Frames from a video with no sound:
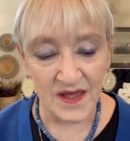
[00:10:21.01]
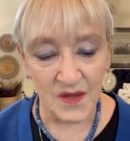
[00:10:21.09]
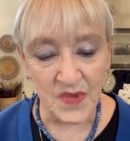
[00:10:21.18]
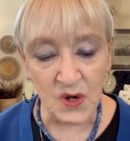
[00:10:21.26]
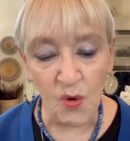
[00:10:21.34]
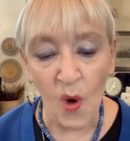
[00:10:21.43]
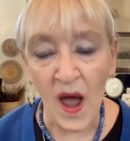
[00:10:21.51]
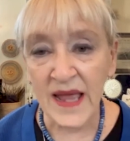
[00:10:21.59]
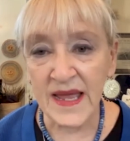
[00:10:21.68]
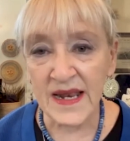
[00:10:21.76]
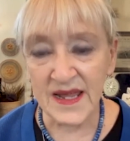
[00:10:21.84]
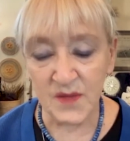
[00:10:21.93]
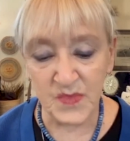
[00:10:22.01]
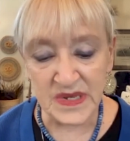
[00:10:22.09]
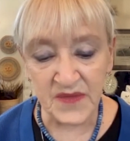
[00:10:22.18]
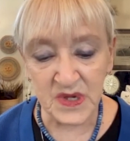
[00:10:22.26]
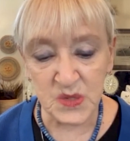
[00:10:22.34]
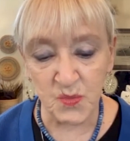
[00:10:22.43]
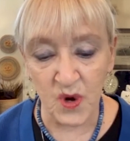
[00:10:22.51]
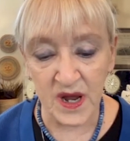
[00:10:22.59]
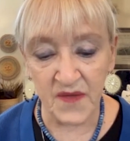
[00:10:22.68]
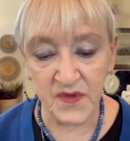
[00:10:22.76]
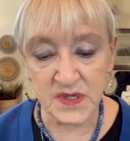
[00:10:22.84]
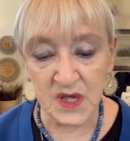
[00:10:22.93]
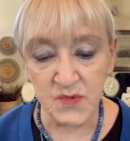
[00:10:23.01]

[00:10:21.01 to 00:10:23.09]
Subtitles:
but quietly beneath his breath so